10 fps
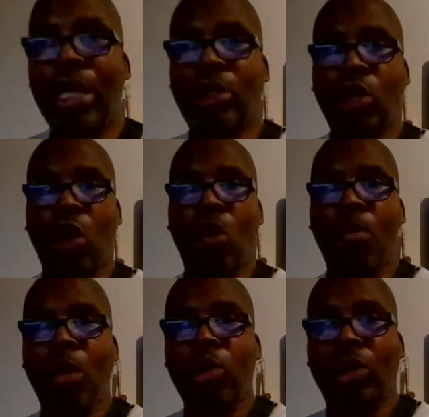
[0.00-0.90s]
your own
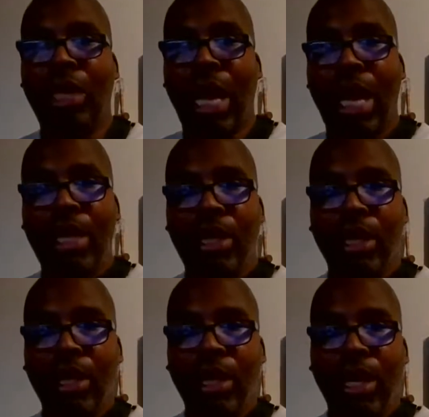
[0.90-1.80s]
merch line
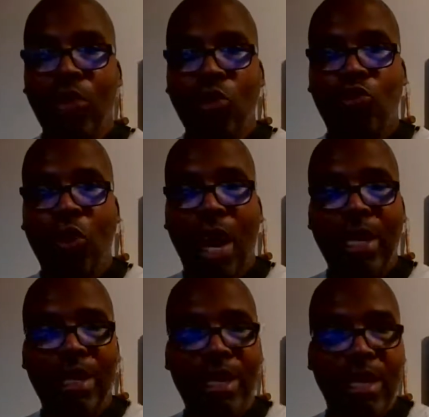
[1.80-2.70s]
and you try
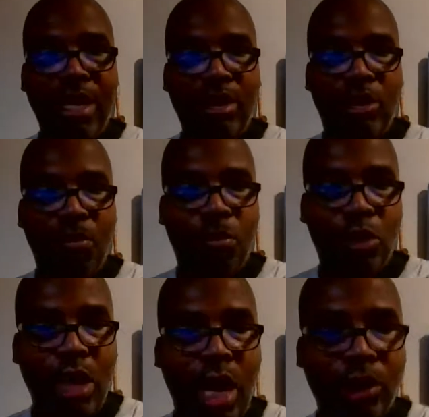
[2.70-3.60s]
and get it into
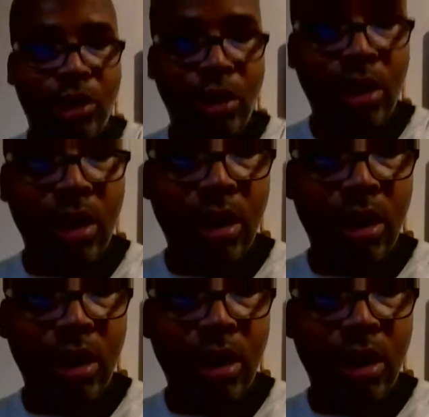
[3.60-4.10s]
production,